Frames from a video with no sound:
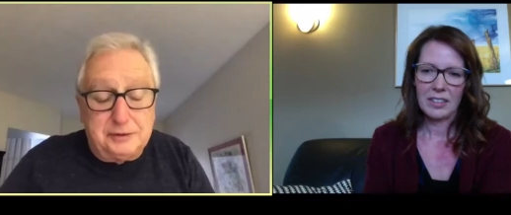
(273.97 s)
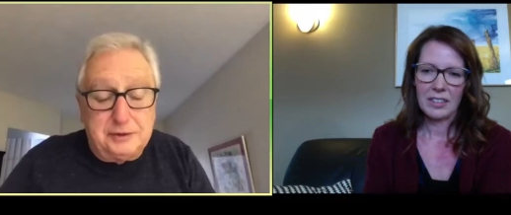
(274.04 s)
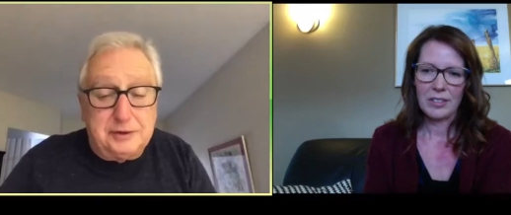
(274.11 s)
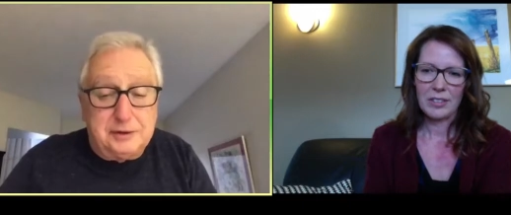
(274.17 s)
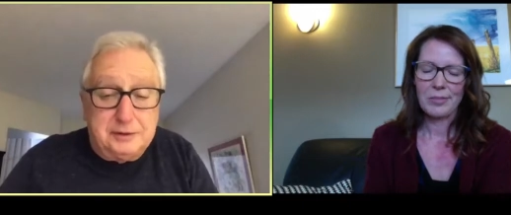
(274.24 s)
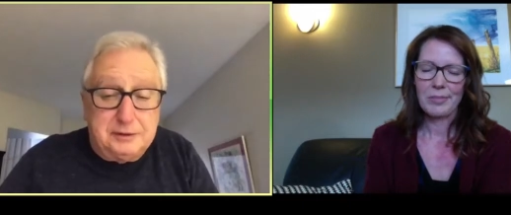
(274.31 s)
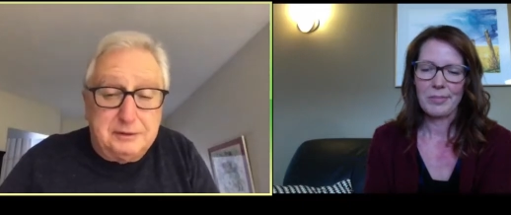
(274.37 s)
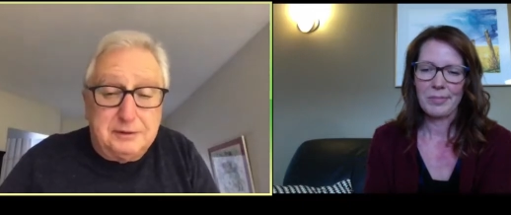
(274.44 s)

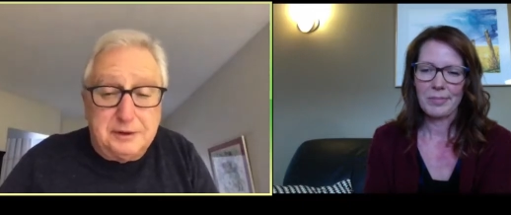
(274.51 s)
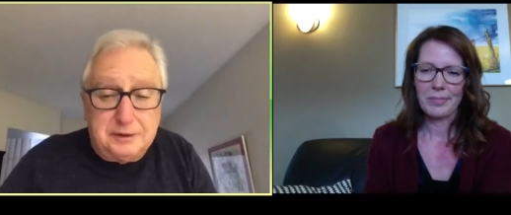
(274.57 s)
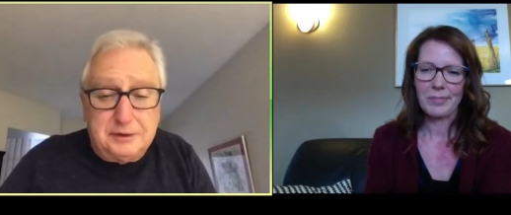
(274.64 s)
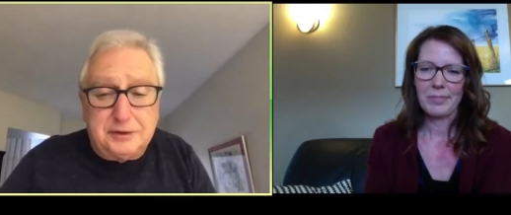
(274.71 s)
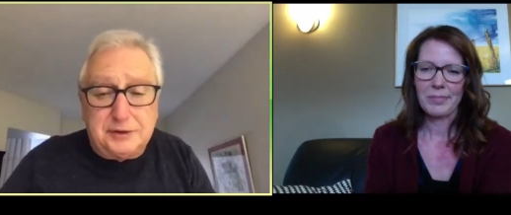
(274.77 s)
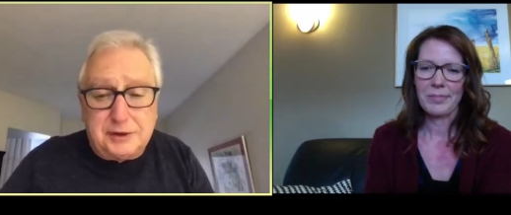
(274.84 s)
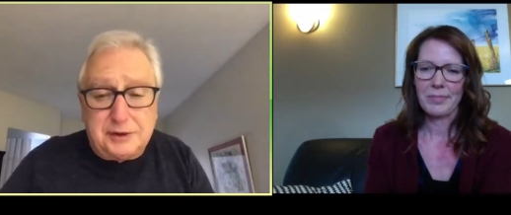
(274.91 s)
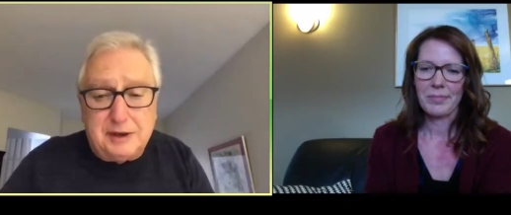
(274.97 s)
Speaker 1: you're you're
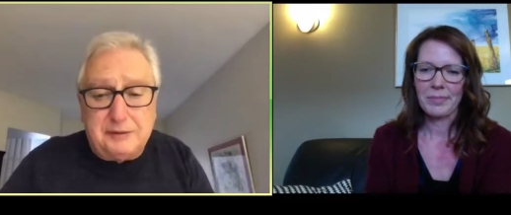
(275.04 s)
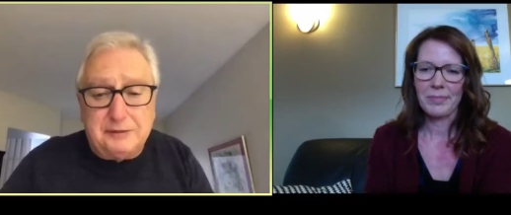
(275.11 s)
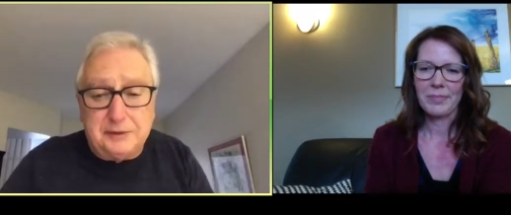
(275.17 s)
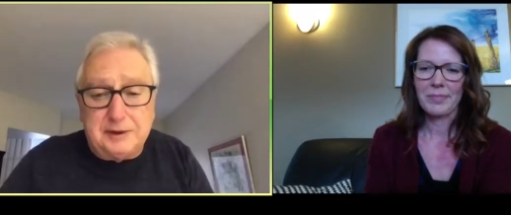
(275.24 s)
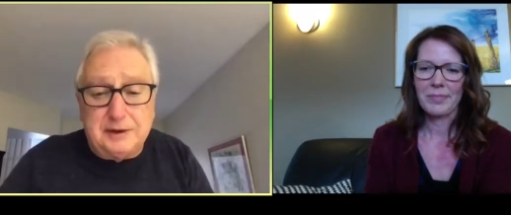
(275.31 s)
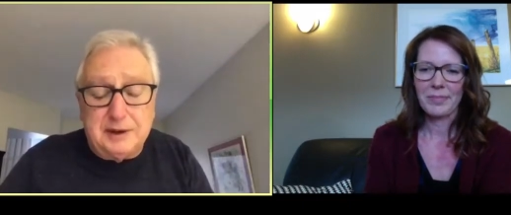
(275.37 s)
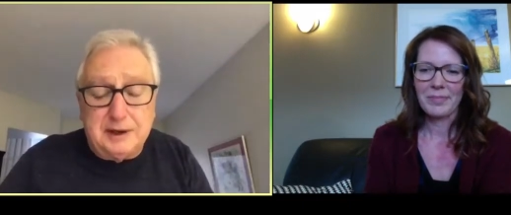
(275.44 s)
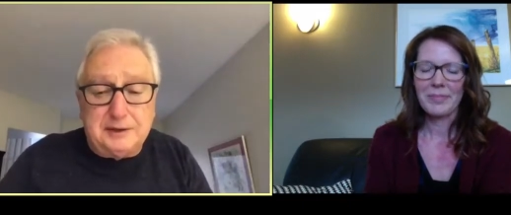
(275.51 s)
discovering.
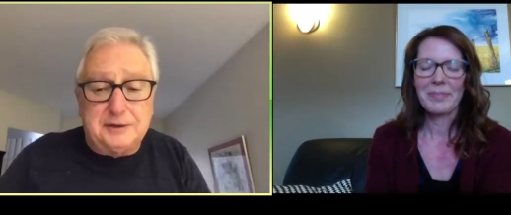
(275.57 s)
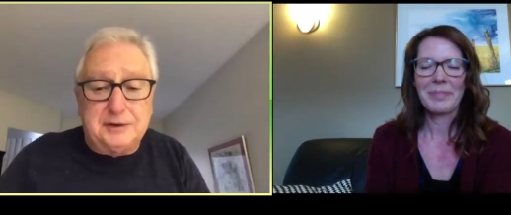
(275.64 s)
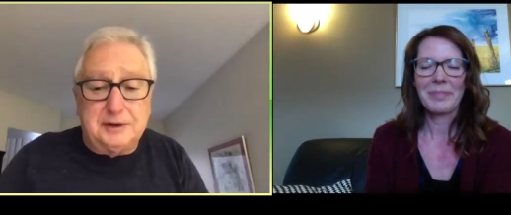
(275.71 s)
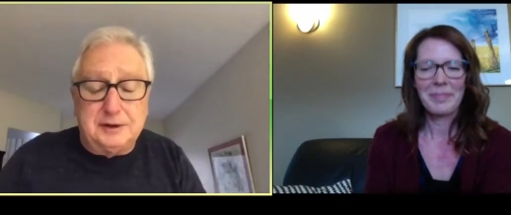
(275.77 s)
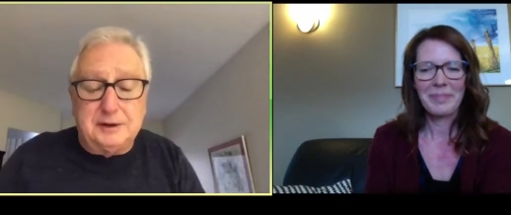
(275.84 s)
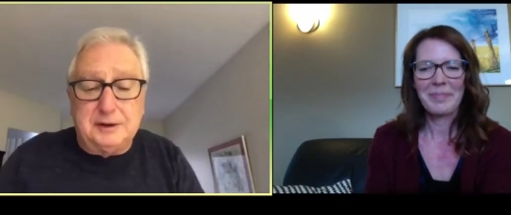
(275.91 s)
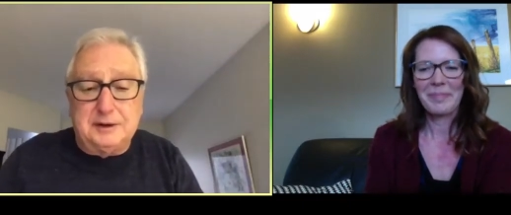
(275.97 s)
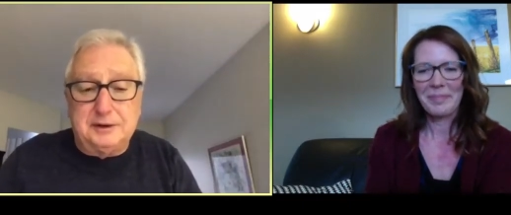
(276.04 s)
Yes,
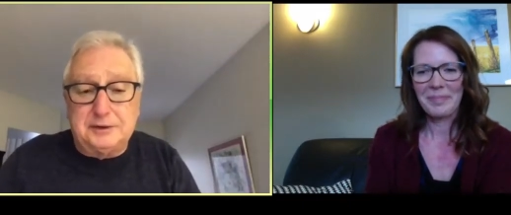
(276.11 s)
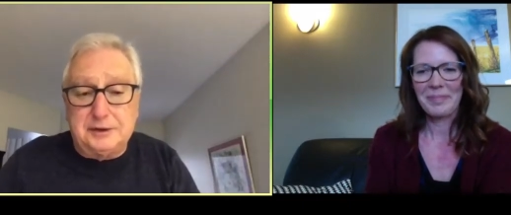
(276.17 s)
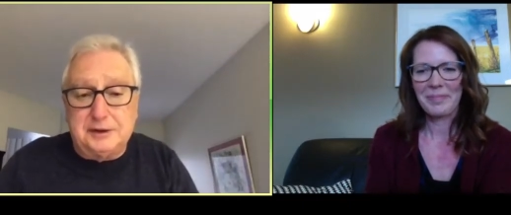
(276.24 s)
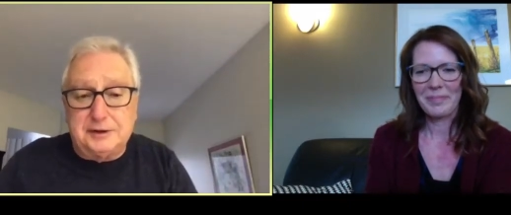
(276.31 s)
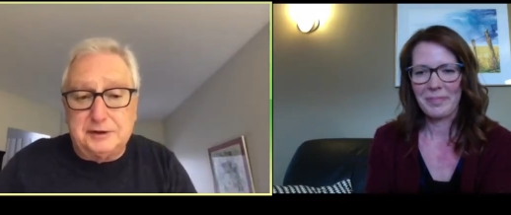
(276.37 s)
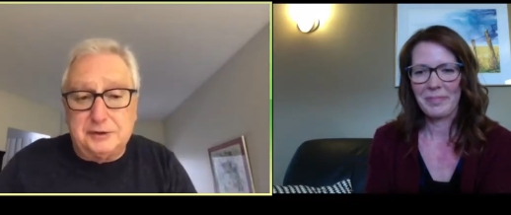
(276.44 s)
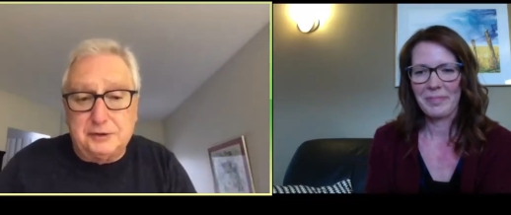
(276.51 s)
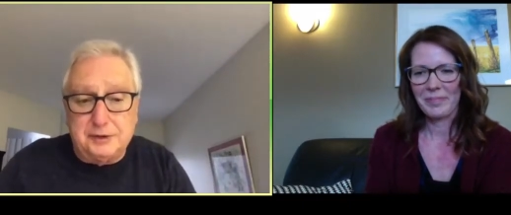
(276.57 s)
it is.
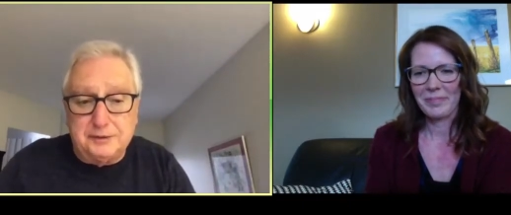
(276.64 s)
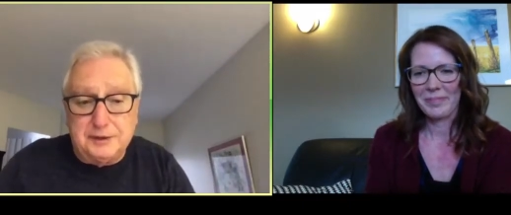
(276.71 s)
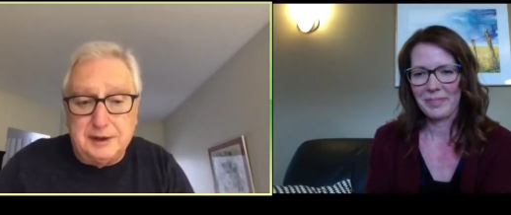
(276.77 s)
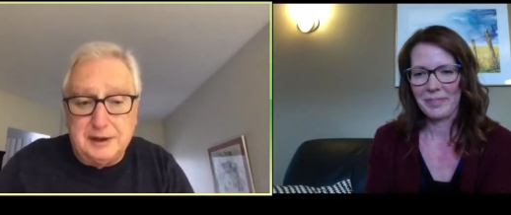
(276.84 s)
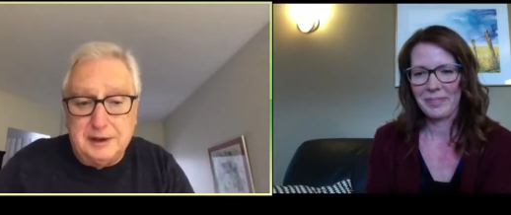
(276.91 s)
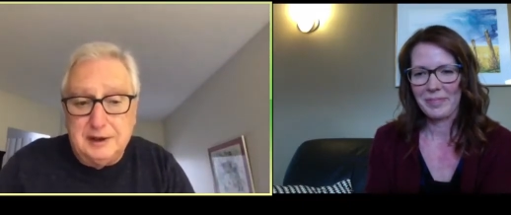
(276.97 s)
It's sort of a